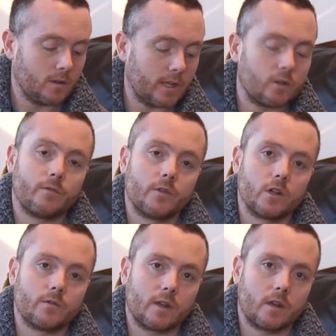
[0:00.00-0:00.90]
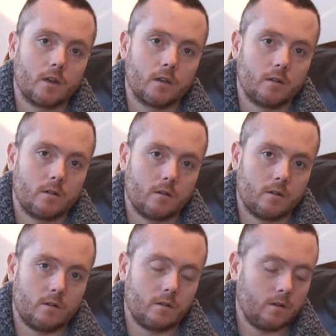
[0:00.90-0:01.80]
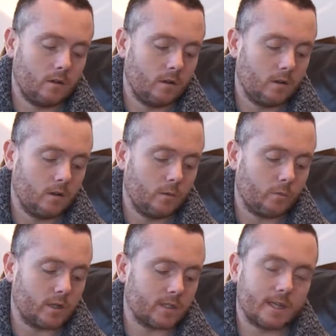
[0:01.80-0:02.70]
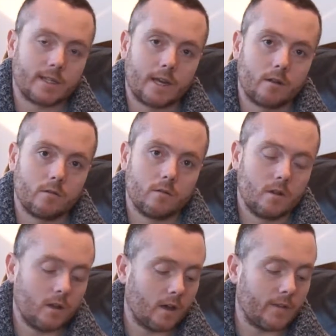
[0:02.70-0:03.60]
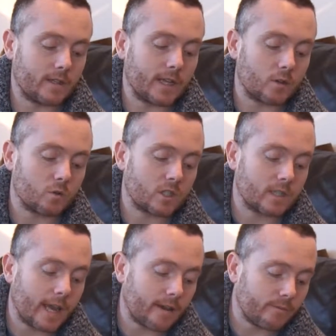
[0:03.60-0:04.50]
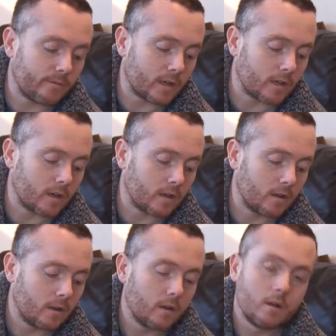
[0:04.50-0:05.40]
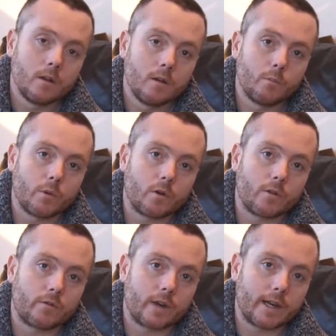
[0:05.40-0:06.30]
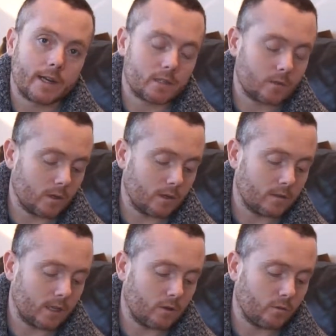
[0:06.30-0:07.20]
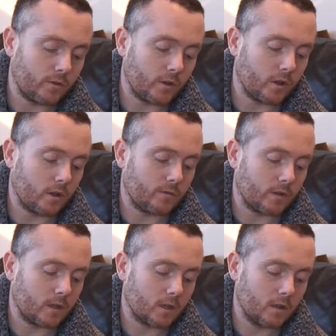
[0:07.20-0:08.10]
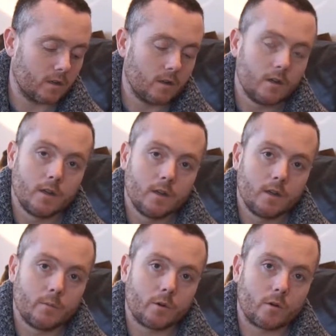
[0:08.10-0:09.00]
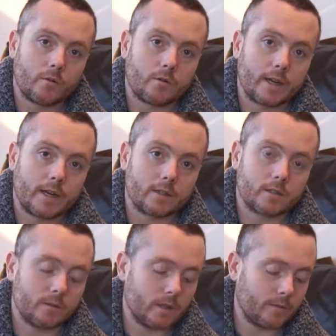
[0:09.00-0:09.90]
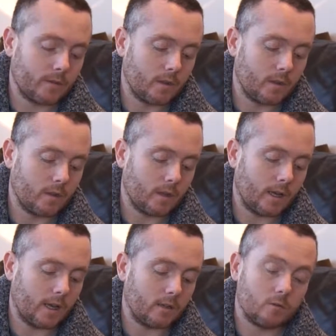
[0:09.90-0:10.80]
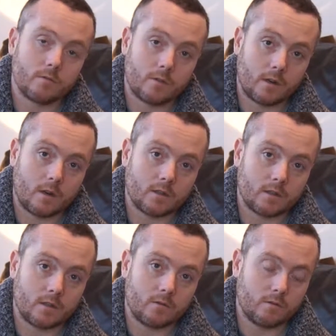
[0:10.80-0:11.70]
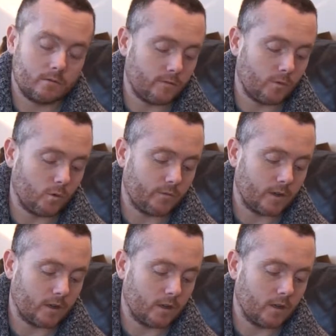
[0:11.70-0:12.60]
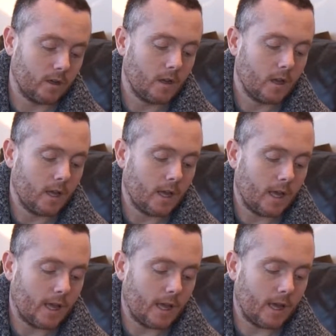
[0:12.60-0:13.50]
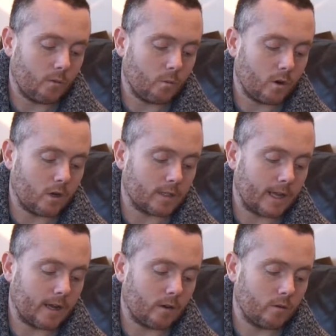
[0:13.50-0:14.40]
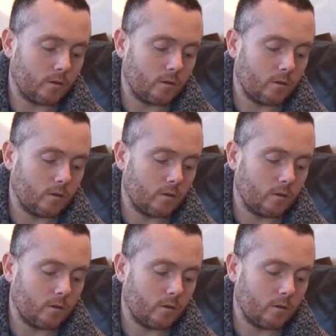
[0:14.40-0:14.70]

take your first finger, press that down, then take your second finger, put it on the fret next to it, take your third finger, put it on the fret next to it, and your and lastly your fourth finger, and work down